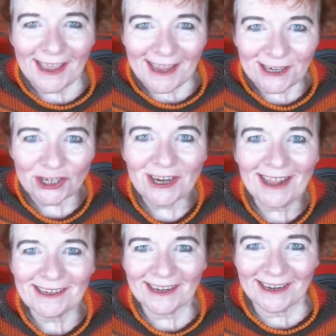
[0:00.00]

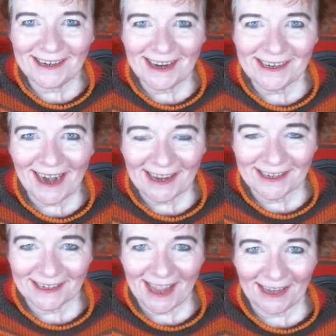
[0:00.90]
Each lesson contains an
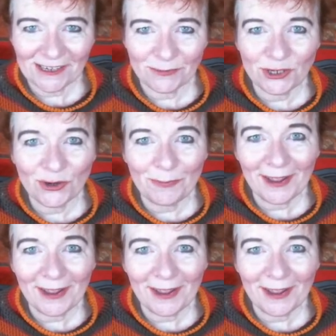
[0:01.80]
exercise which